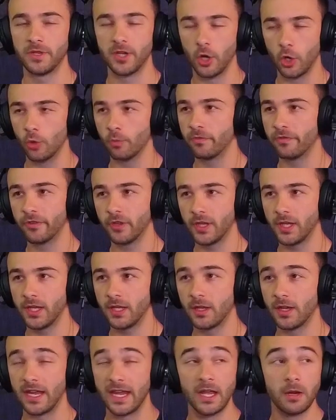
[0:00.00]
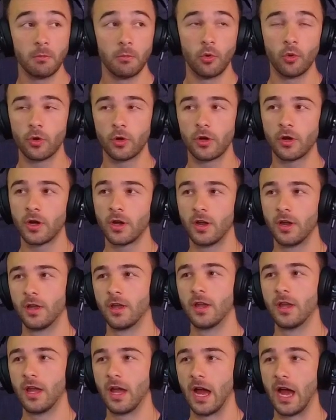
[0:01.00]
to be, hopefully, and more,
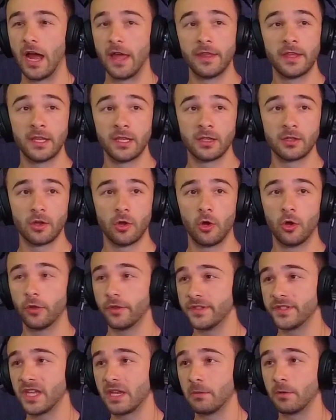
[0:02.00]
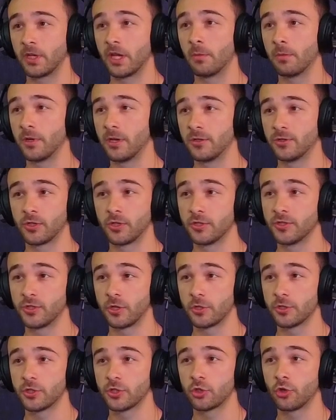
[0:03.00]
I think all these gaming companies are going to
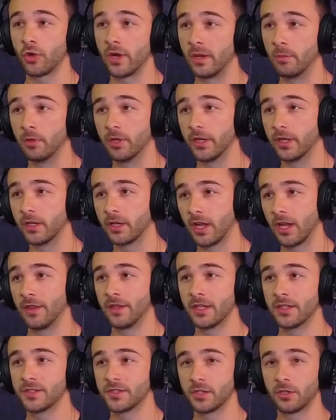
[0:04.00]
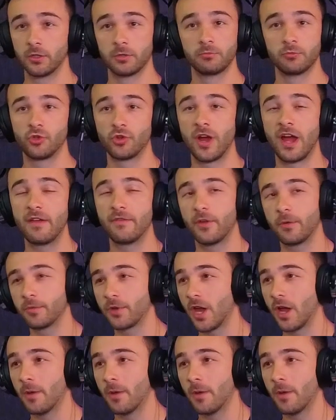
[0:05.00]
start scrambling. I think it's going to drive up